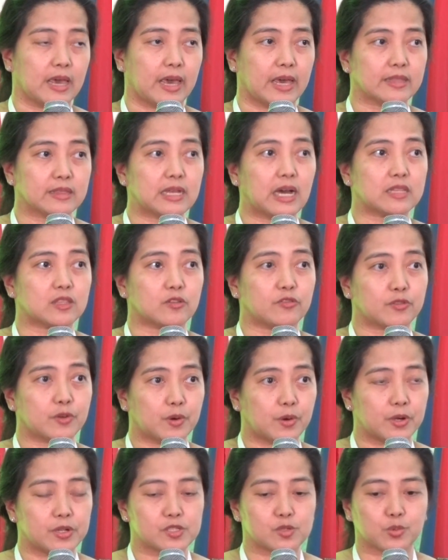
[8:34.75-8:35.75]
And that, of
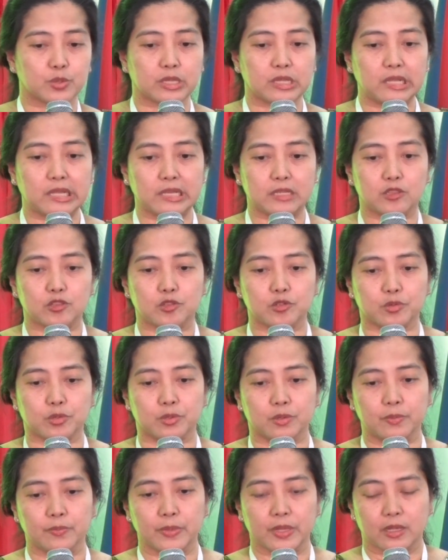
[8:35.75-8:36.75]
course, would lead
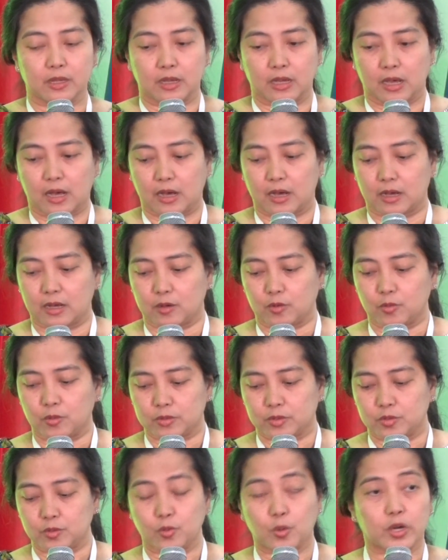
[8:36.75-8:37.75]
to
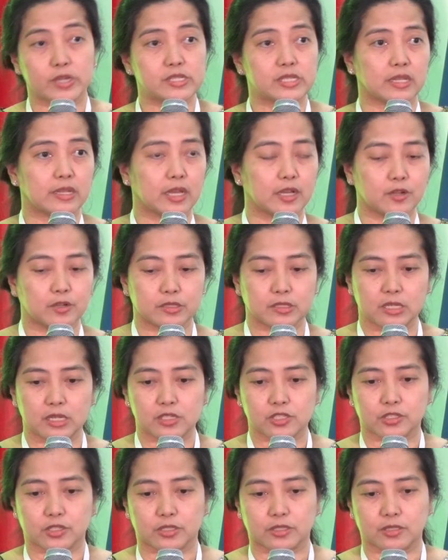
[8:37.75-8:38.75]
worsening
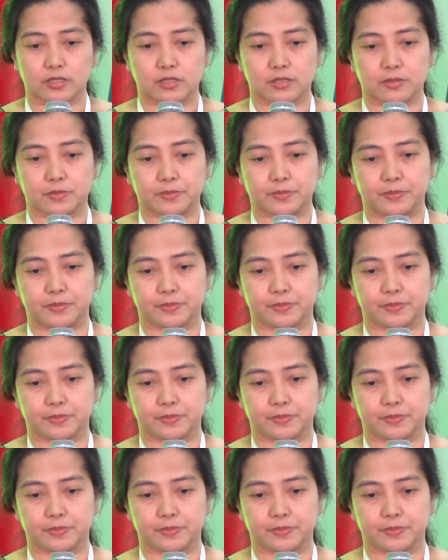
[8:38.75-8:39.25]
conditions.